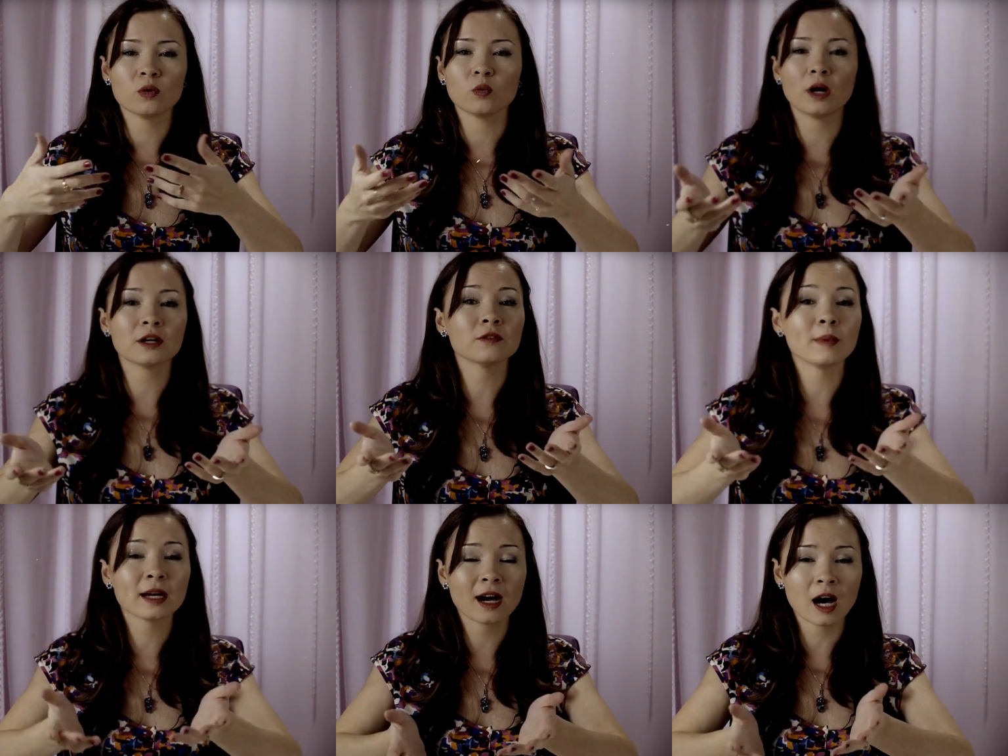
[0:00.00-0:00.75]
One
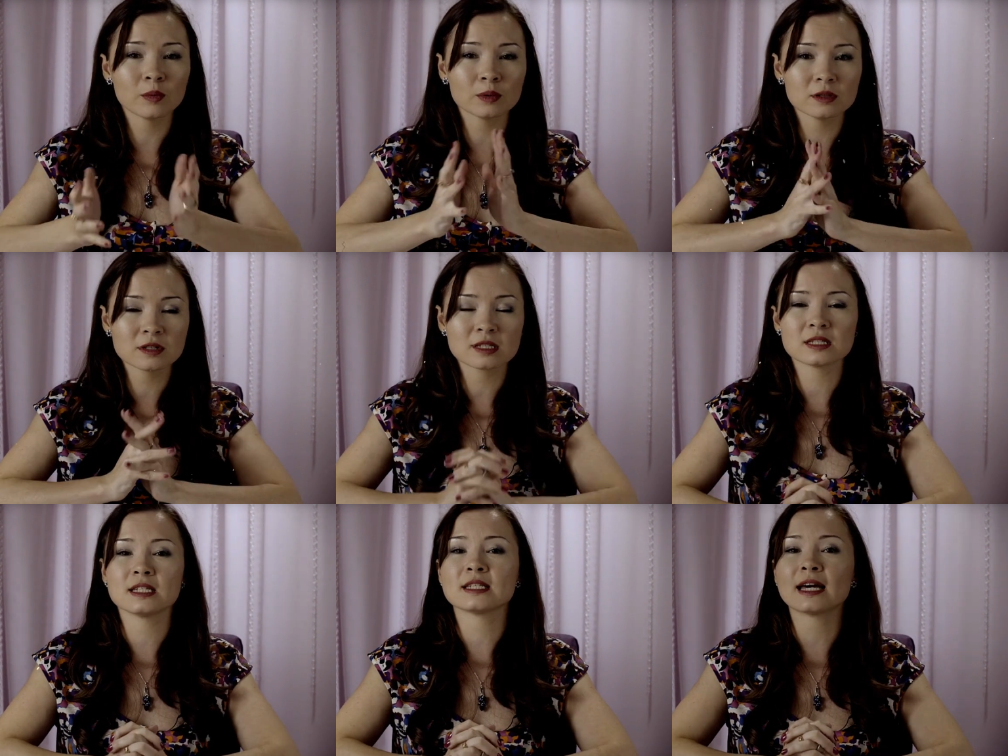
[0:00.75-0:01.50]
of my
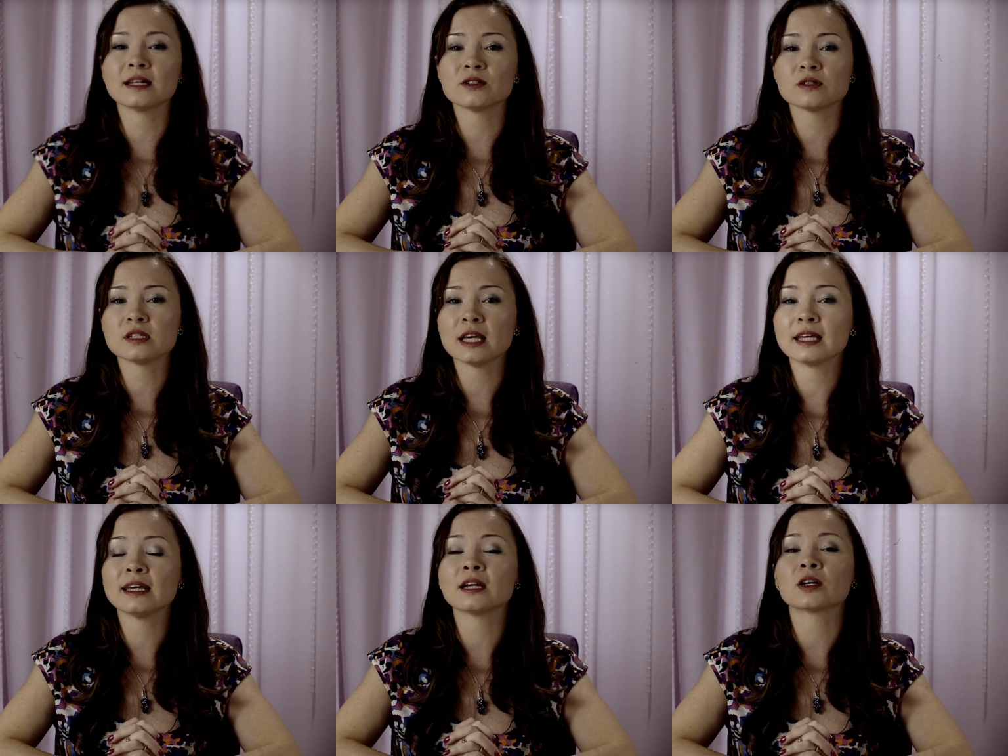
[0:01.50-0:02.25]
couples decided to
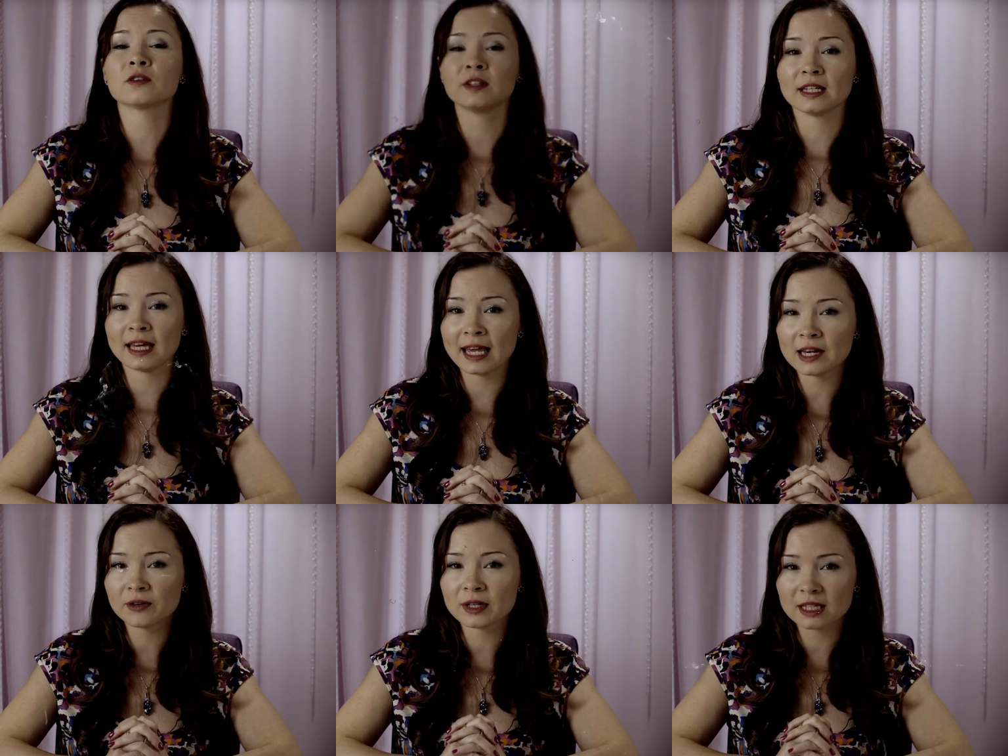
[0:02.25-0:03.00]
take care of the
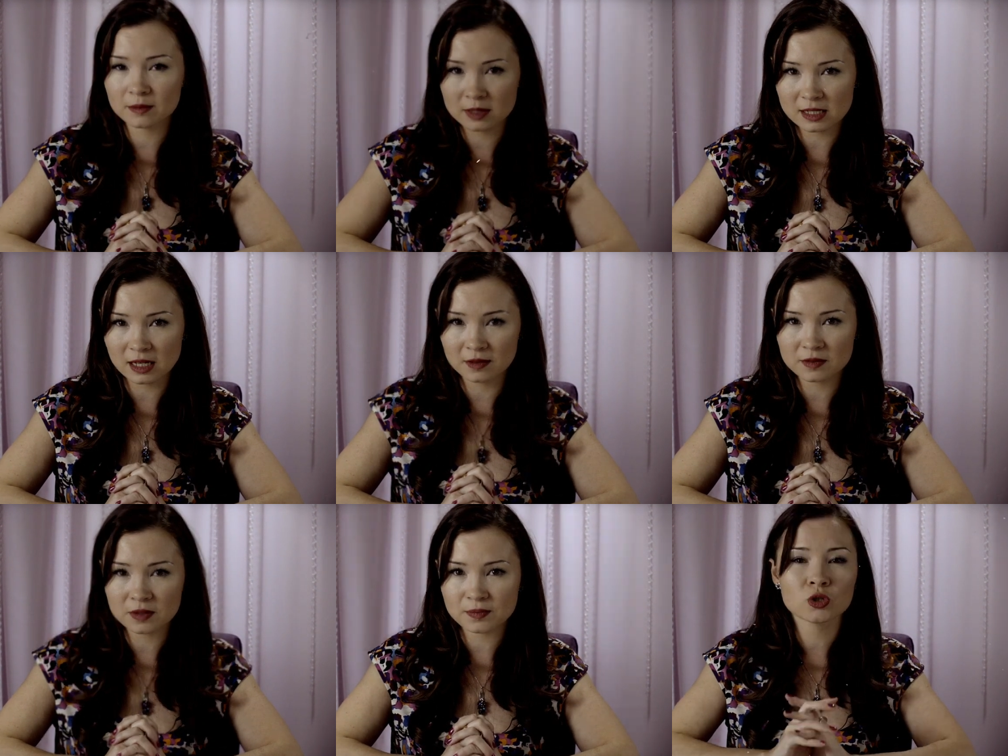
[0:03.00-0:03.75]
catering
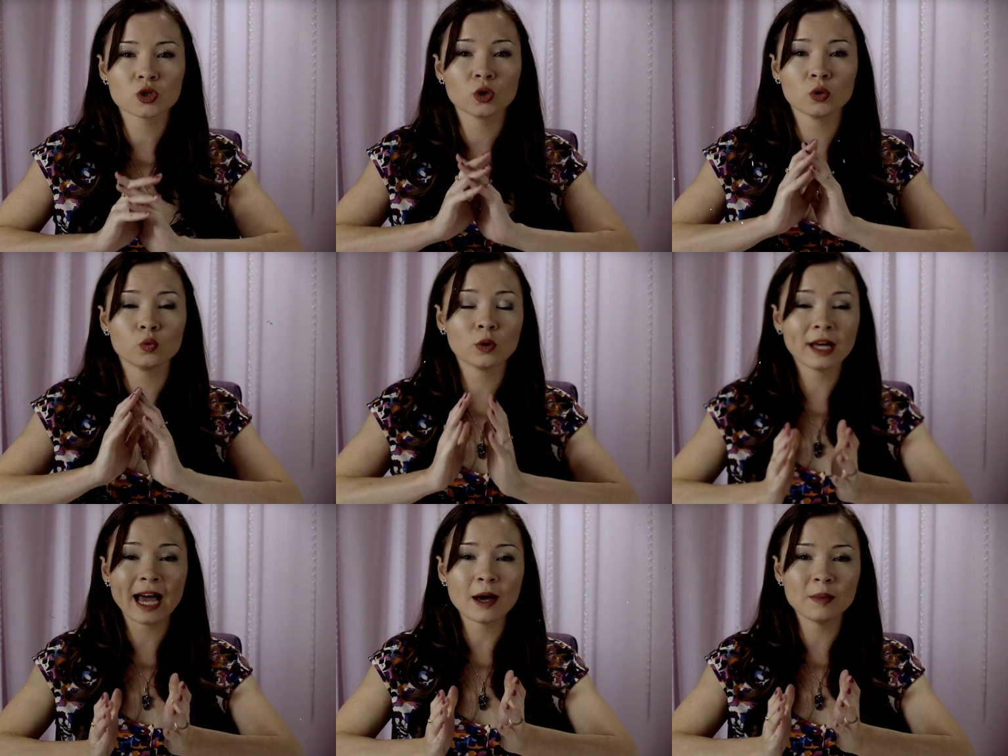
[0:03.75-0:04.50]
themselves. So
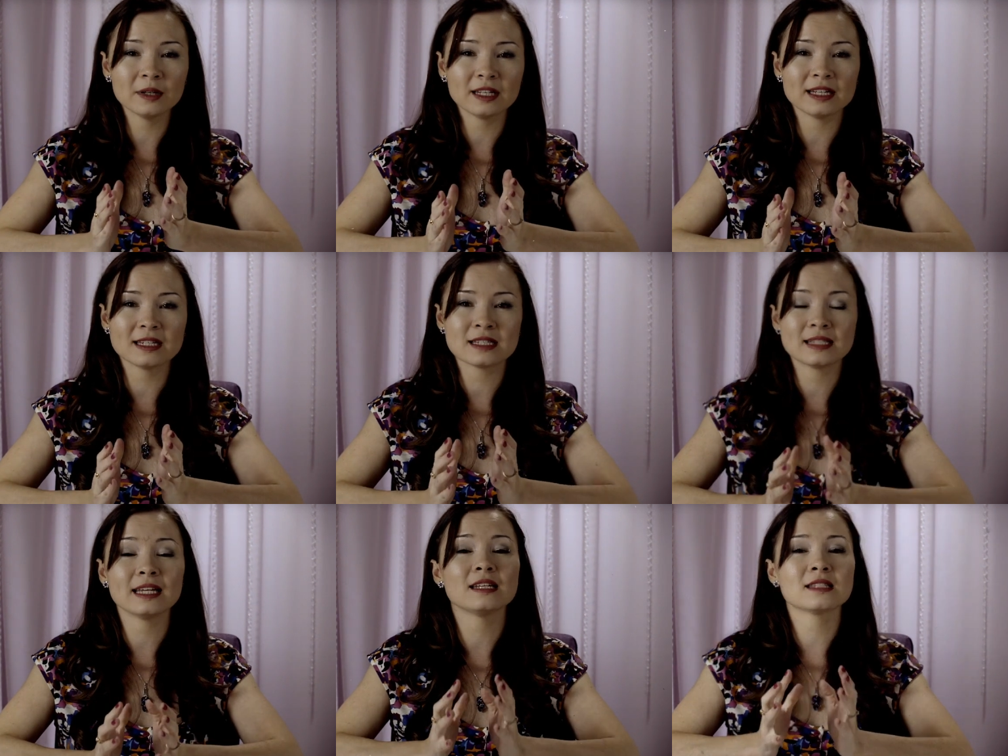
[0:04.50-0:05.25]
what happened
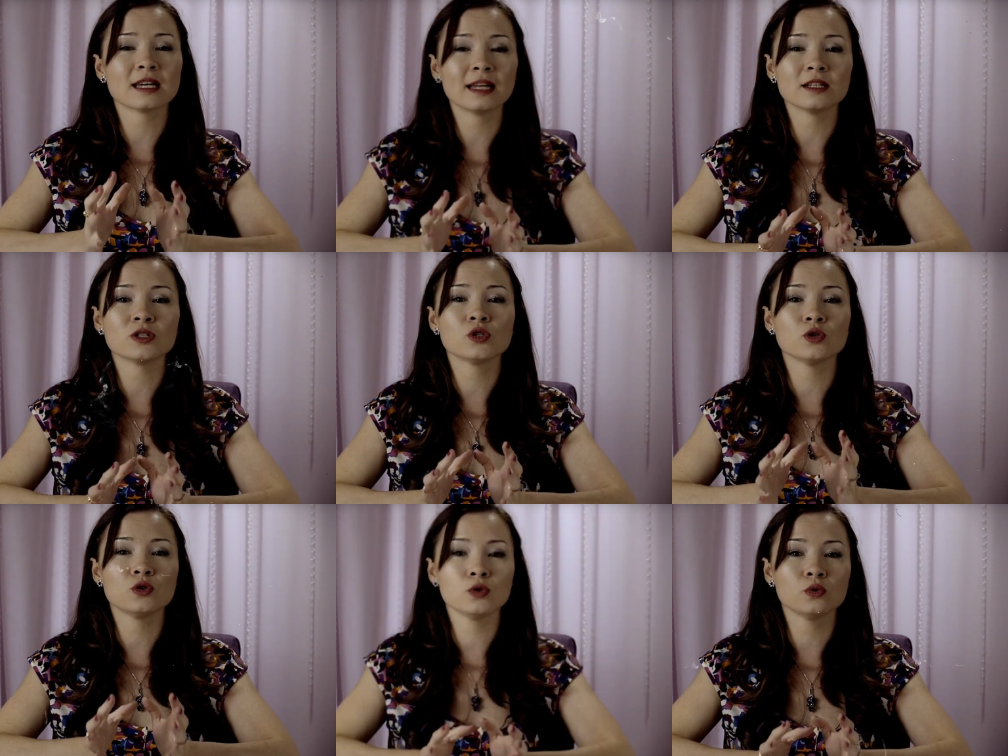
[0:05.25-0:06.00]
is they decided
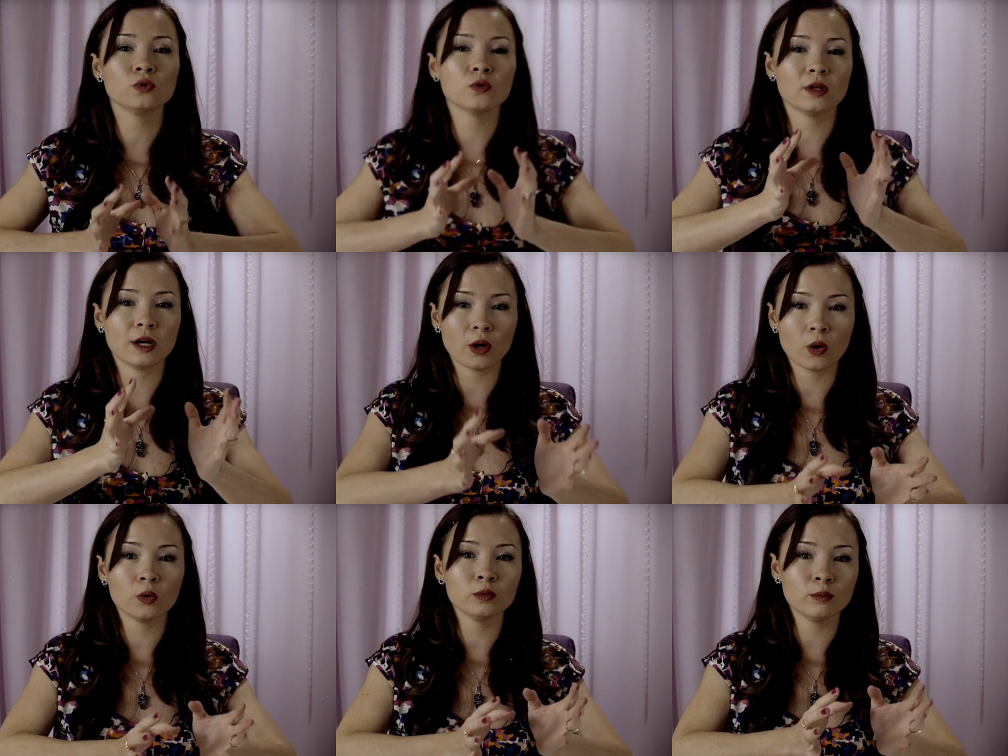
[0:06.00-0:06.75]
to do their
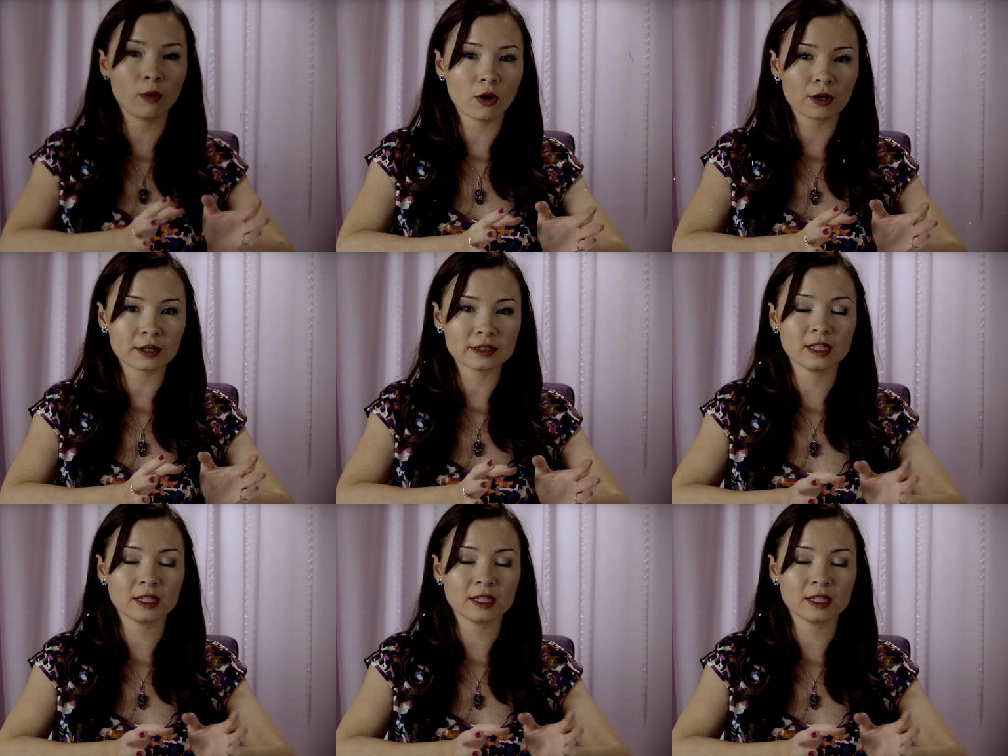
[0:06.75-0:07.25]
own bar.